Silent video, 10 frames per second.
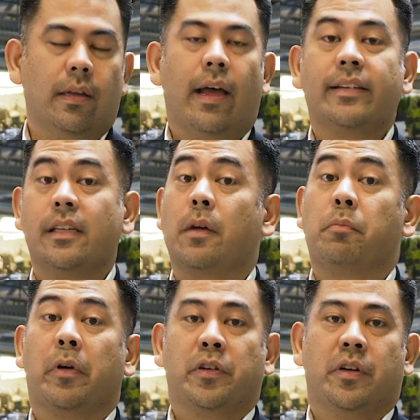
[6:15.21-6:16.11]
The lasting
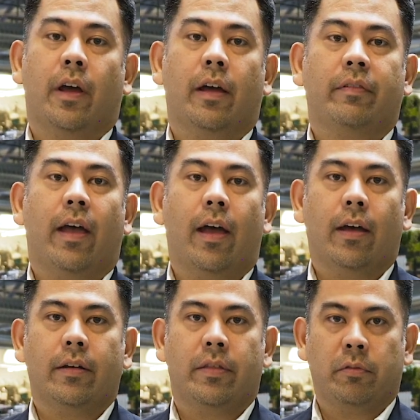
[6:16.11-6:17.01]
impression I've
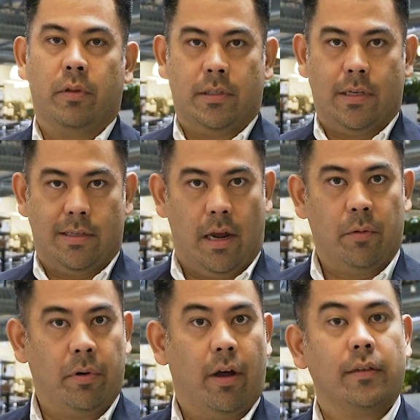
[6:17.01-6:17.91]
had through this
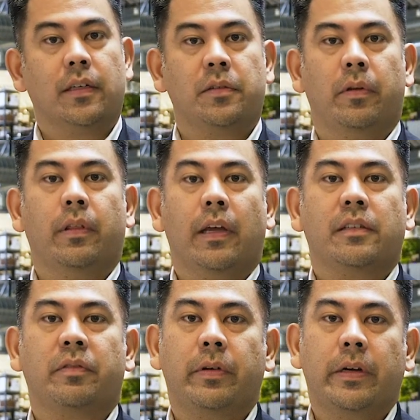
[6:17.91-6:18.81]
design process with
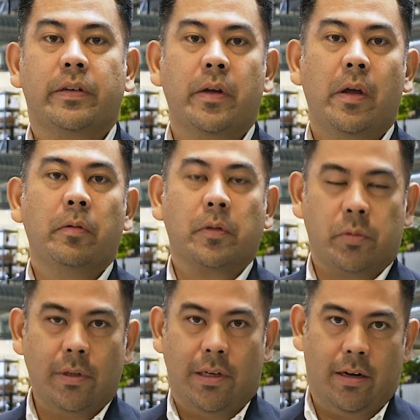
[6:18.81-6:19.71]
Laserfiche was
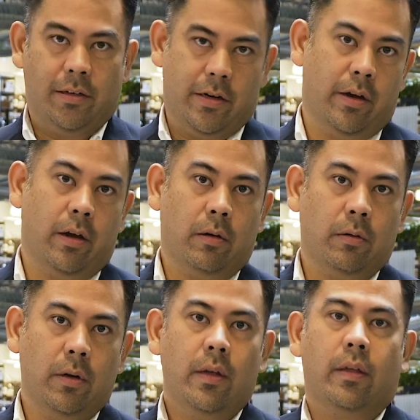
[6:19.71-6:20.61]
really getting to know
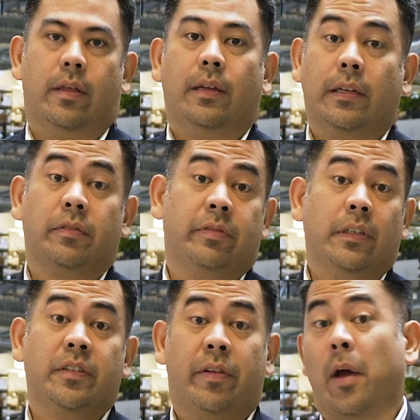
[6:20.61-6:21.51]
the
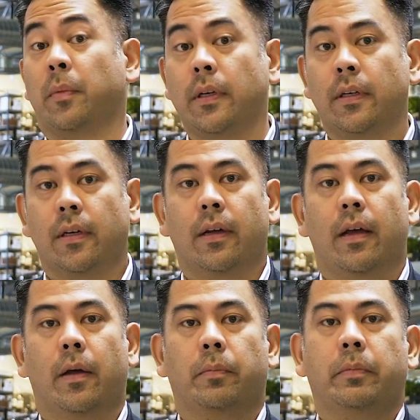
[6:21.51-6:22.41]
Laserfiche family.
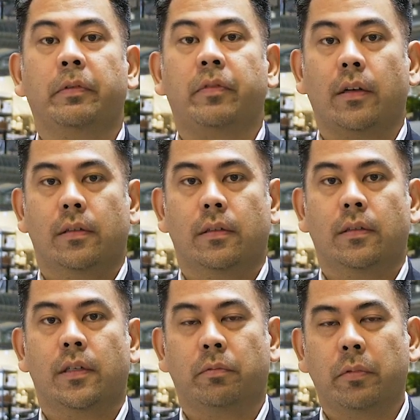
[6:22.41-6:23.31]
We've
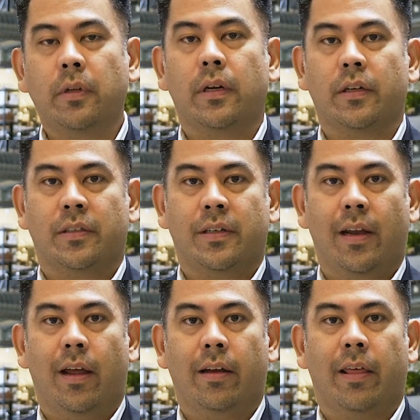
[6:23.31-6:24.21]
gotten to really
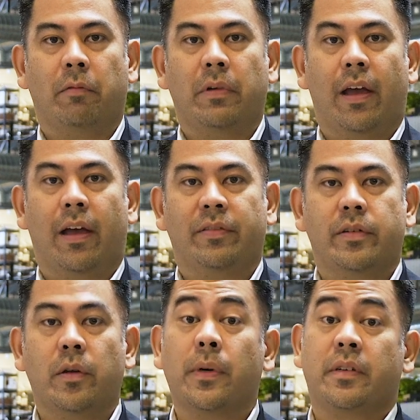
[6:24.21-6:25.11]
understand that we have
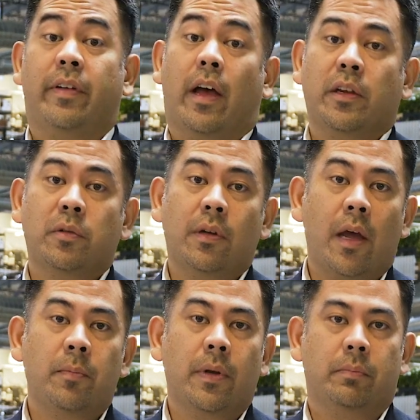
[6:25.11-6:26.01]
so much value
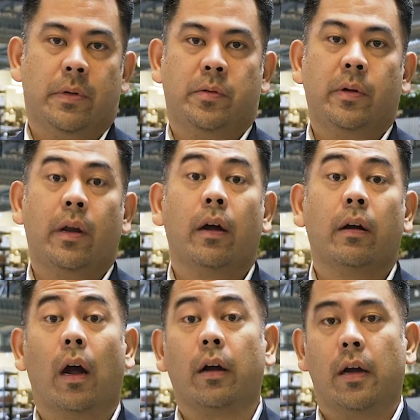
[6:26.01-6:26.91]
alignment between
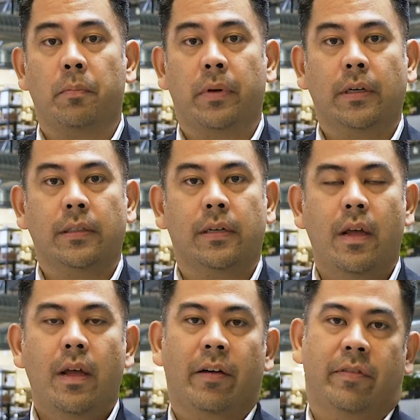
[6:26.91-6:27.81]
our companies,
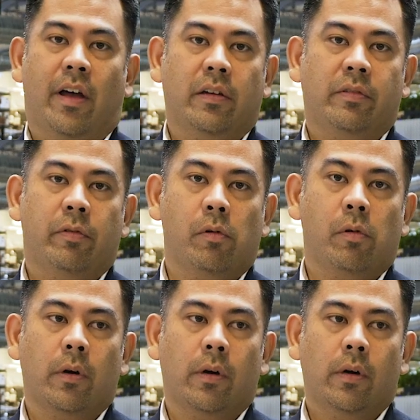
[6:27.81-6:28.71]
a value
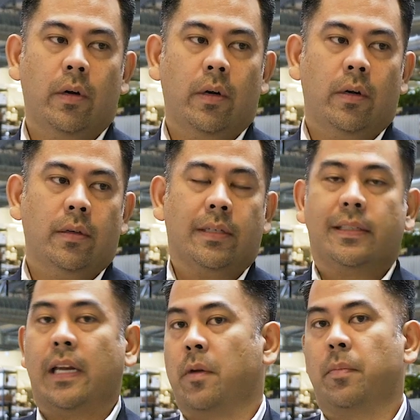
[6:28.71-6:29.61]
for
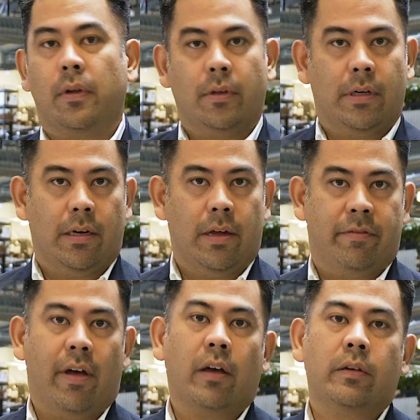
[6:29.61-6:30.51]
sustainability, a
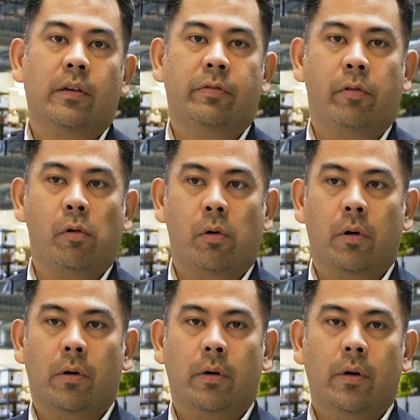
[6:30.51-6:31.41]
value
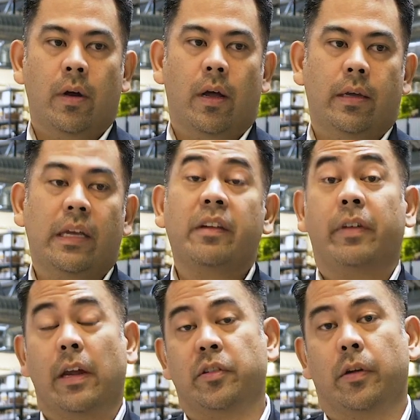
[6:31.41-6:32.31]
for
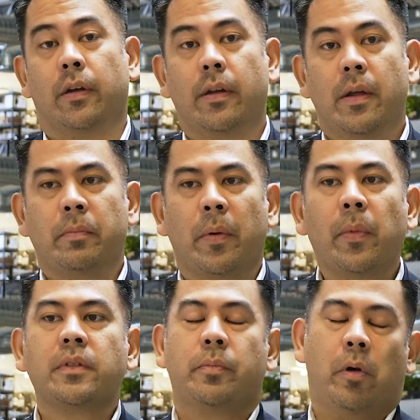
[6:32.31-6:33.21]
innovation, but
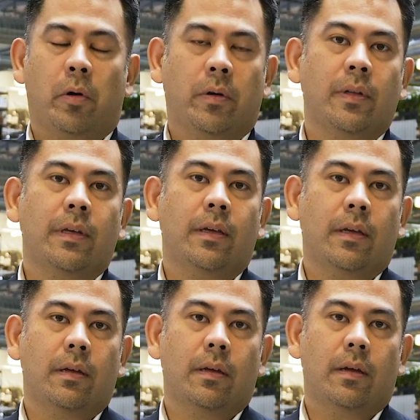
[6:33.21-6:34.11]
most importantly,
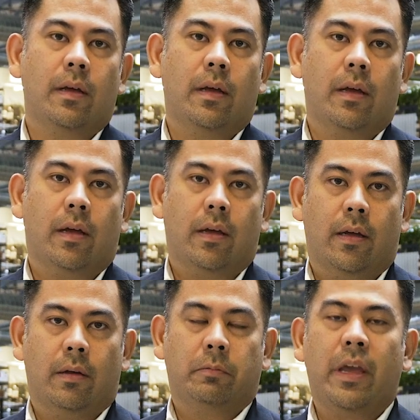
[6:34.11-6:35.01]

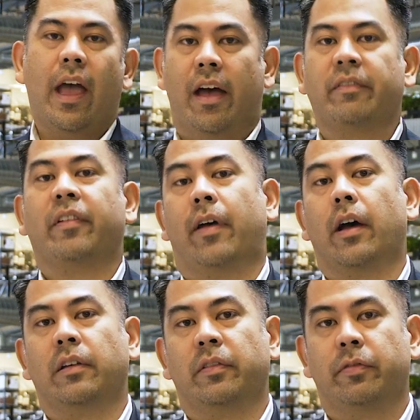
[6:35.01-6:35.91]
we have a
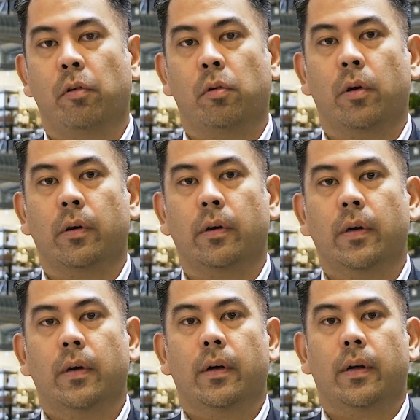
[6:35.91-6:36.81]
value for
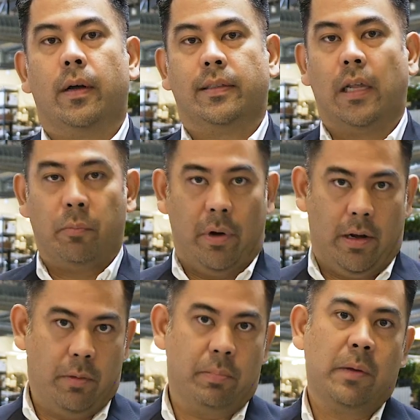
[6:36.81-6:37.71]

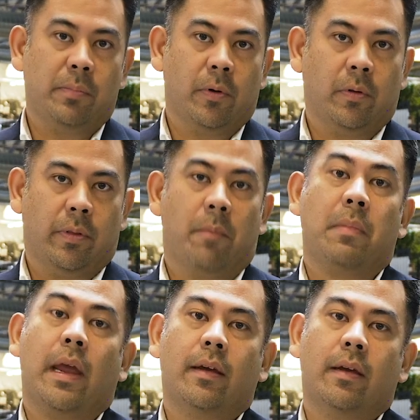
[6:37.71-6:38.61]
celebrating the people that
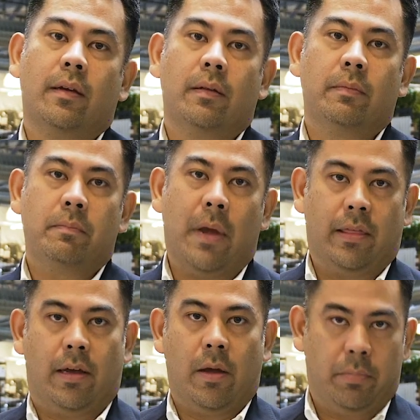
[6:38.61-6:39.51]
make
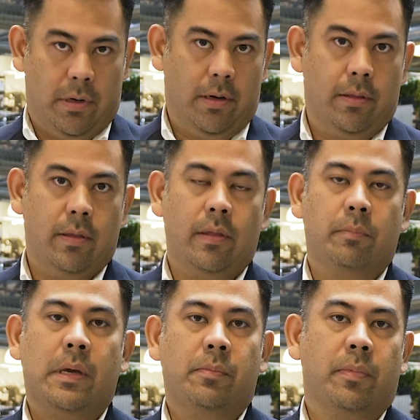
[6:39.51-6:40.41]
the company, the
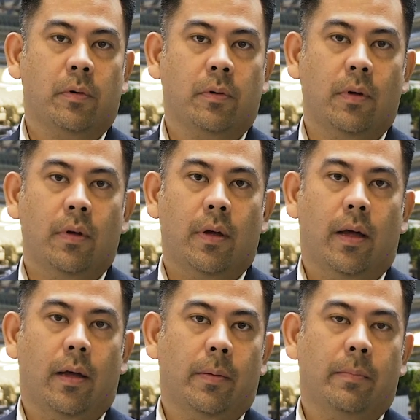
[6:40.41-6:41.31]
people
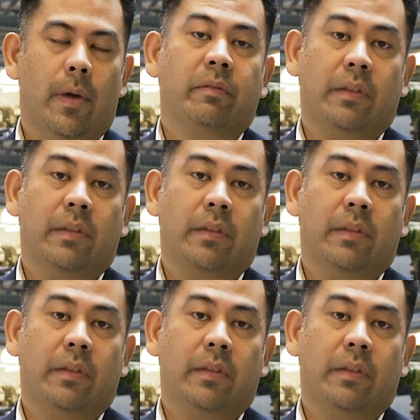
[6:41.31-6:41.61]
of